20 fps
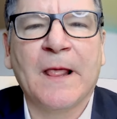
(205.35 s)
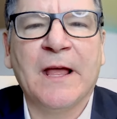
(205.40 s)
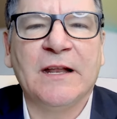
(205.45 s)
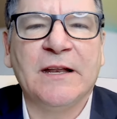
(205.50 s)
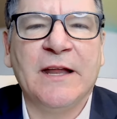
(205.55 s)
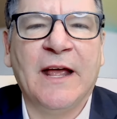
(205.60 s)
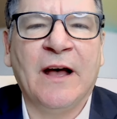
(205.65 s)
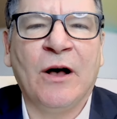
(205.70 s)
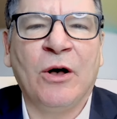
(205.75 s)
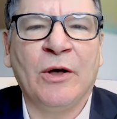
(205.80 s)

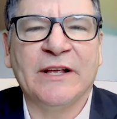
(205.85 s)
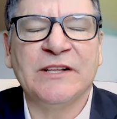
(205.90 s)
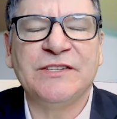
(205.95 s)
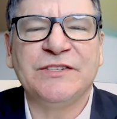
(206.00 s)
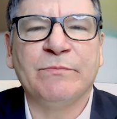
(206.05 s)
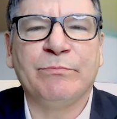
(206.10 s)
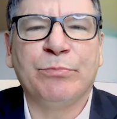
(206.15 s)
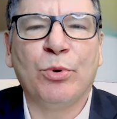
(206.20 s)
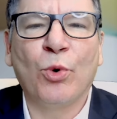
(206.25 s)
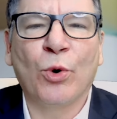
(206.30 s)
Now, it's
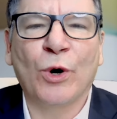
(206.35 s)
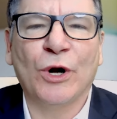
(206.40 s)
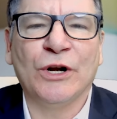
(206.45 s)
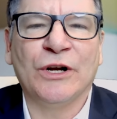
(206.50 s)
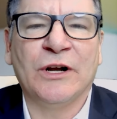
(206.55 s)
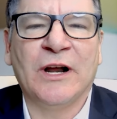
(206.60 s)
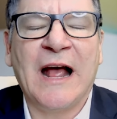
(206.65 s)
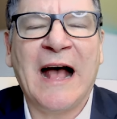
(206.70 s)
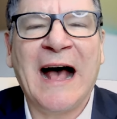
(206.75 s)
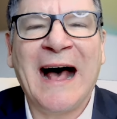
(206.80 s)

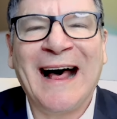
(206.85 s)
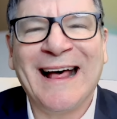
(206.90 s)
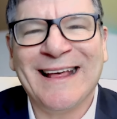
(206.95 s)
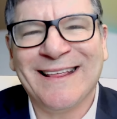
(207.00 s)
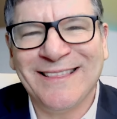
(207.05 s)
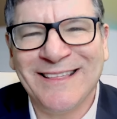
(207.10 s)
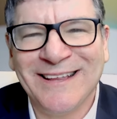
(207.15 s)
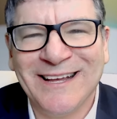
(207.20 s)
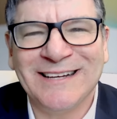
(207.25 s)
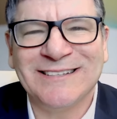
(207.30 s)
important, I
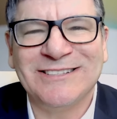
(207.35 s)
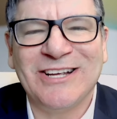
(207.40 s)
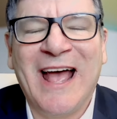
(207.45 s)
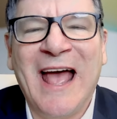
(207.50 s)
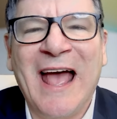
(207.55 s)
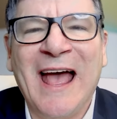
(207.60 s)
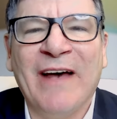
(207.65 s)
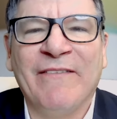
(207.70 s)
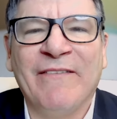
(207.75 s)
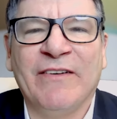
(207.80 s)
think, to
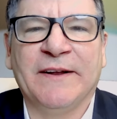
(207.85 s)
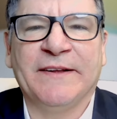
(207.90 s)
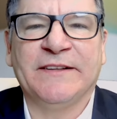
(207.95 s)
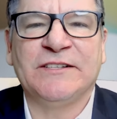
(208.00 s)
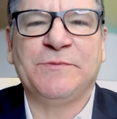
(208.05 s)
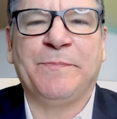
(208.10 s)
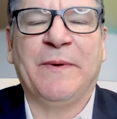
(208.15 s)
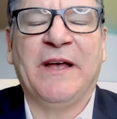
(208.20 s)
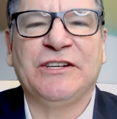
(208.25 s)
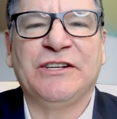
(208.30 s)
have an
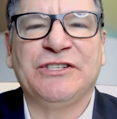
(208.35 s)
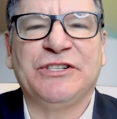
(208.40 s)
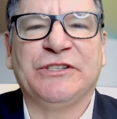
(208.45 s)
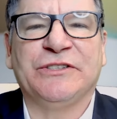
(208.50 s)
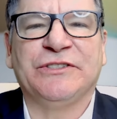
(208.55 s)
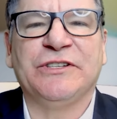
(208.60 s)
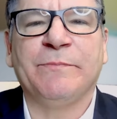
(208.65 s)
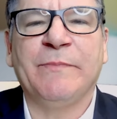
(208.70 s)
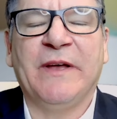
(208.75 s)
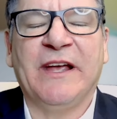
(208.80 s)
inspection
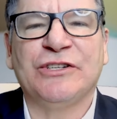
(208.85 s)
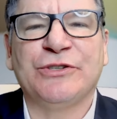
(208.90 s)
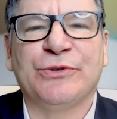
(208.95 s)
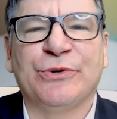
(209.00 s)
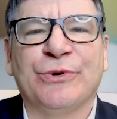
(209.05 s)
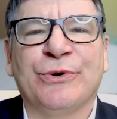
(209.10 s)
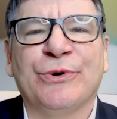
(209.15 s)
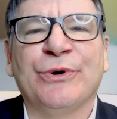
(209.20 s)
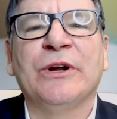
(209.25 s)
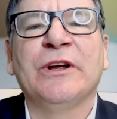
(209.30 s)
to make
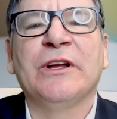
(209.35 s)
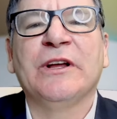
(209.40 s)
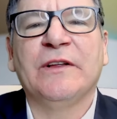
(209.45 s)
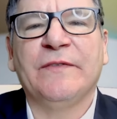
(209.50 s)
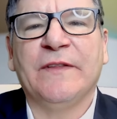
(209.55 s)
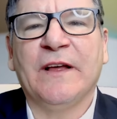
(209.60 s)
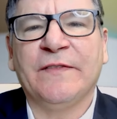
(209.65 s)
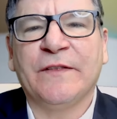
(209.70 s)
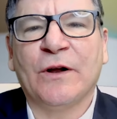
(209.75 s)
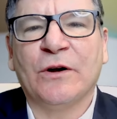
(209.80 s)
sure
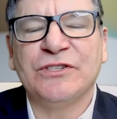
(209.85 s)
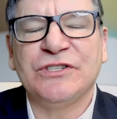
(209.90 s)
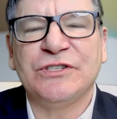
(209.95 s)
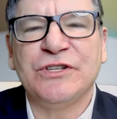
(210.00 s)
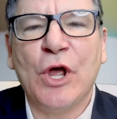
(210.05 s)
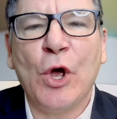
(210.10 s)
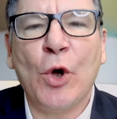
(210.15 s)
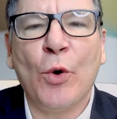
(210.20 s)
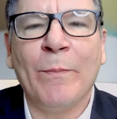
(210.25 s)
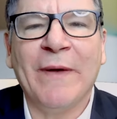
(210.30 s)
that there's
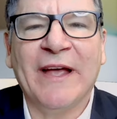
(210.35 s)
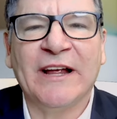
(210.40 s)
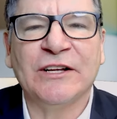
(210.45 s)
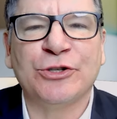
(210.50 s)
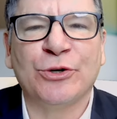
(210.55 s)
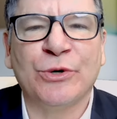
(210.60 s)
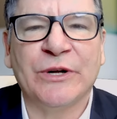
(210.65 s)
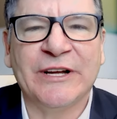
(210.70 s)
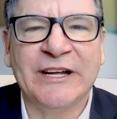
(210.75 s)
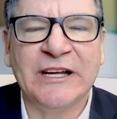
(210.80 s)
no
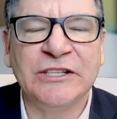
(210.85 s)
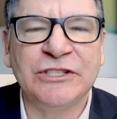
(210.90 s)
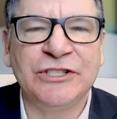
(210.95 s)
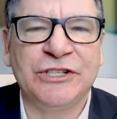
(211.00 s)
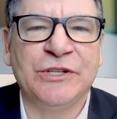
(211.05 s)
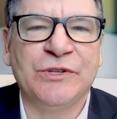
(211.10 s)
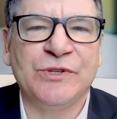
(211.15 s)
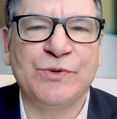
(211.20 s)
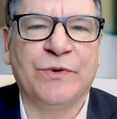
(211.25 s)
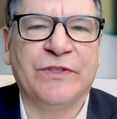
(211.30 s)
major
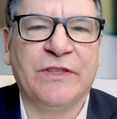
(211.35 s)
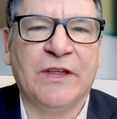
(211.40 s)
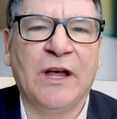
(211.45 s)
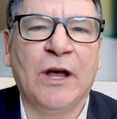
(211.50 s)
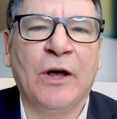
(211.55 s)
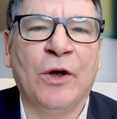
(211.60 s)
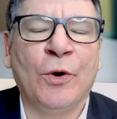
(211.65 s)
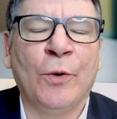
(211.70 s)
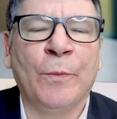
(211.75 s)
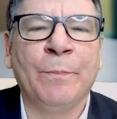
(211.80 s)
issues with the
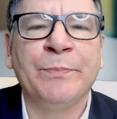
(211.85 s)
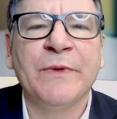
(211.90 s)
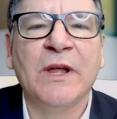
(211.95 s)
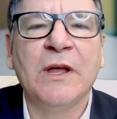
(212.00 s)
home.